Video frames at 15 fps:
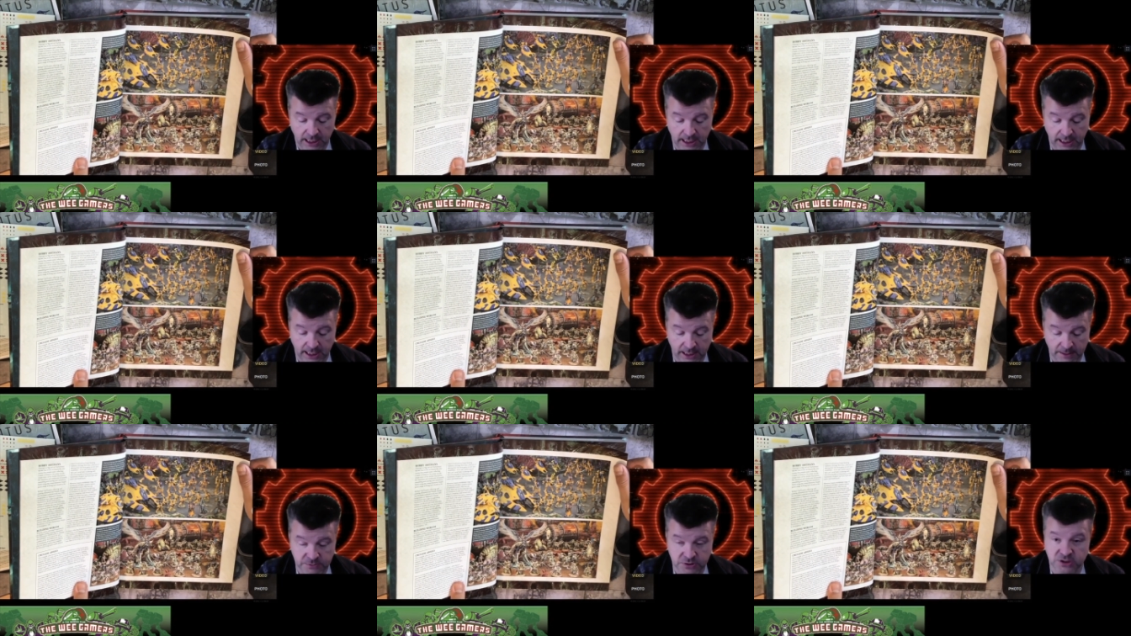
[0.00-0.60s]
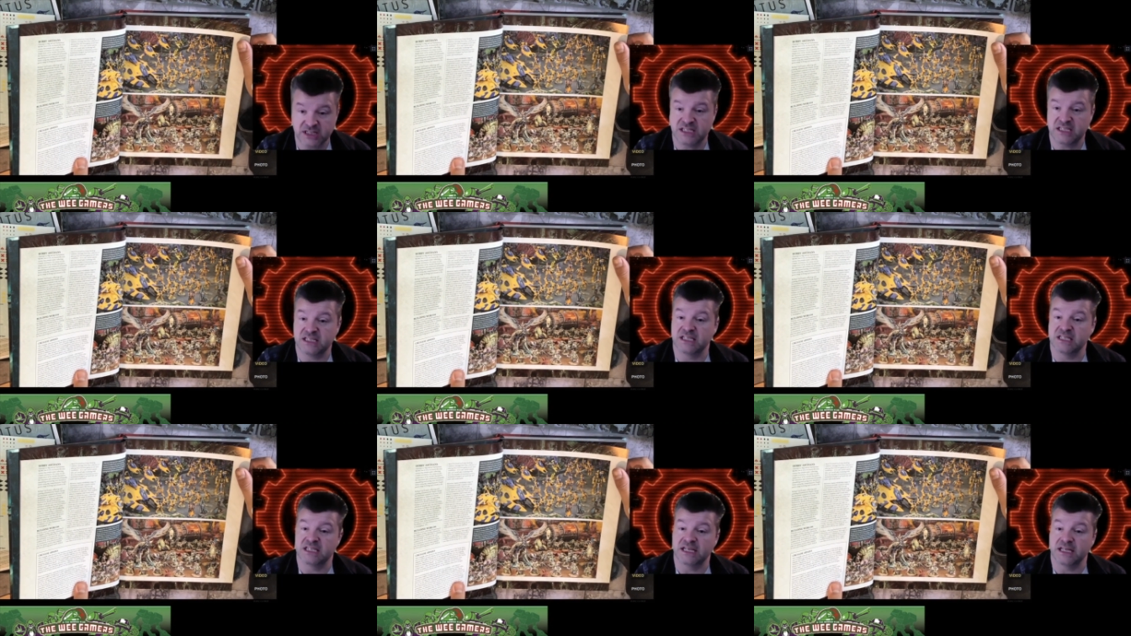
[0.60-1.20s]
Um, so this is
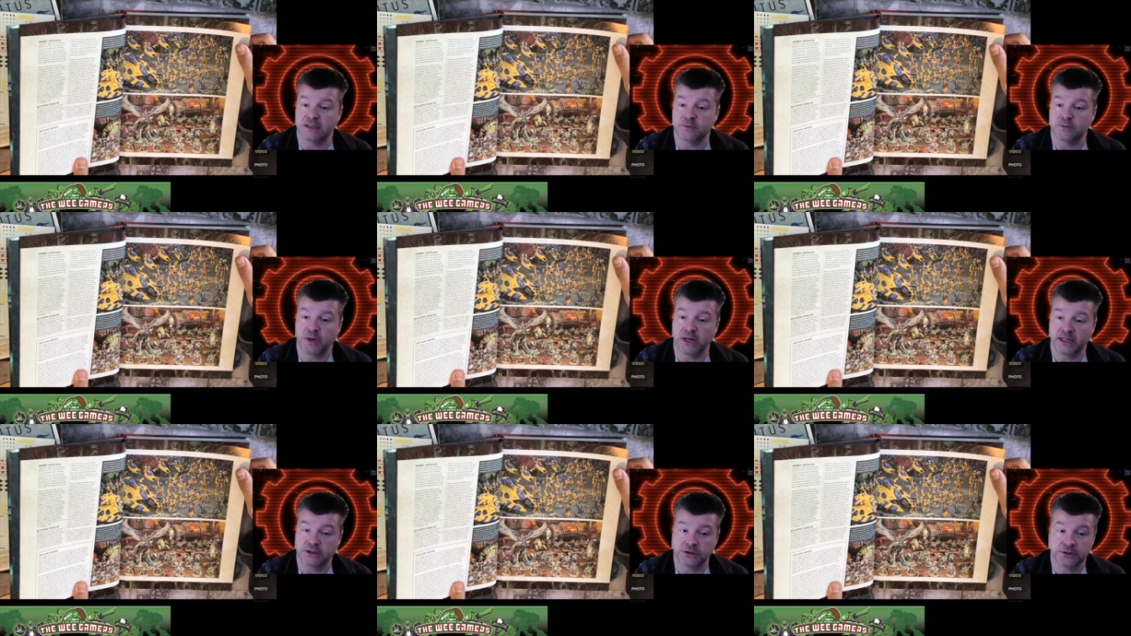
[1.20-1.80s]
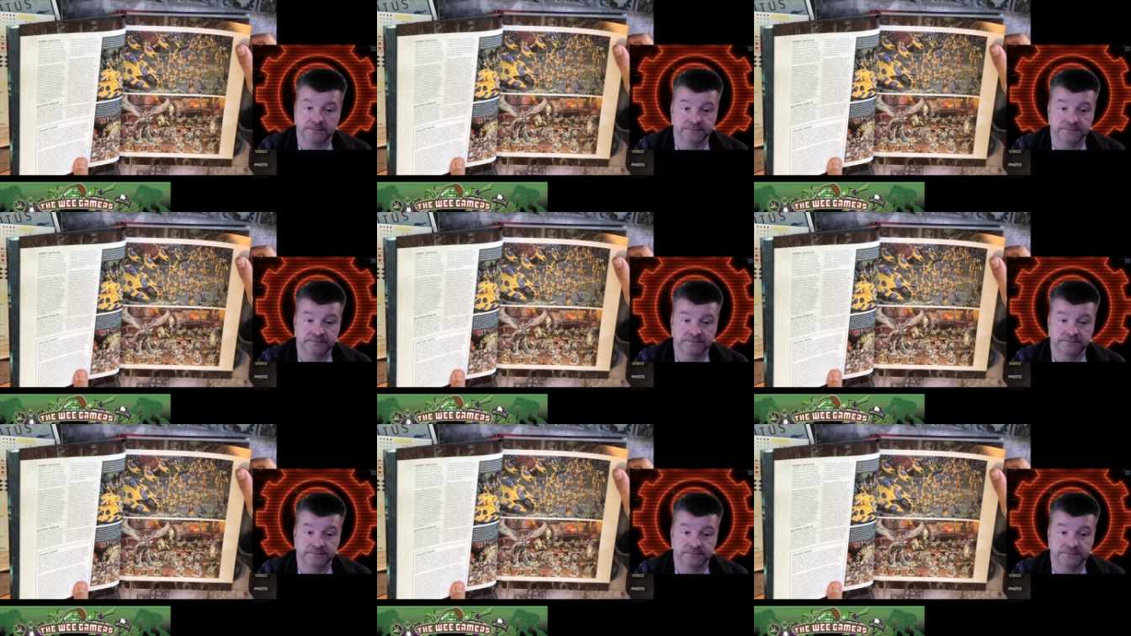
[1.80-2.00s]
the sales pitch,